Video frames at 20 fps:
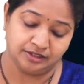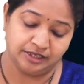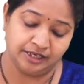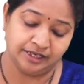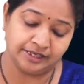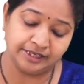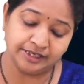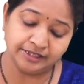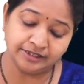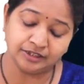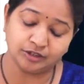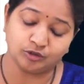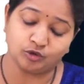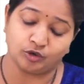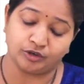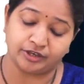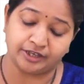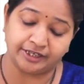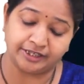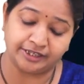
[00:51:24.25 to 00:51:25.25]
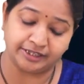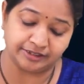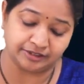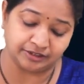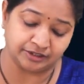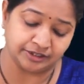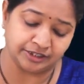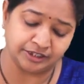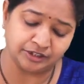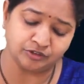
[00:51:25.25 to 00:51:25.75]
Again the
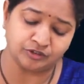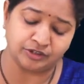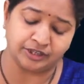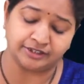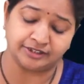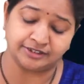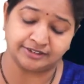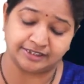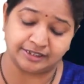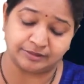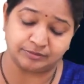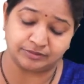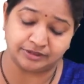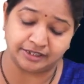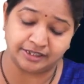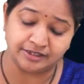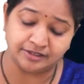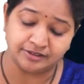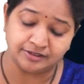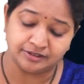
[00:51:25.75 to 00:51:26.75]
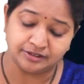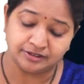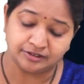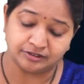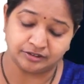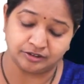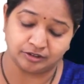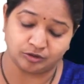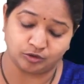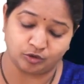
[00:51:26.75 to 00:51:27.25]
quadratic, again you write the same thing.
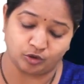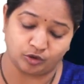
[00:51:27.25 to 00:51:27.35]
The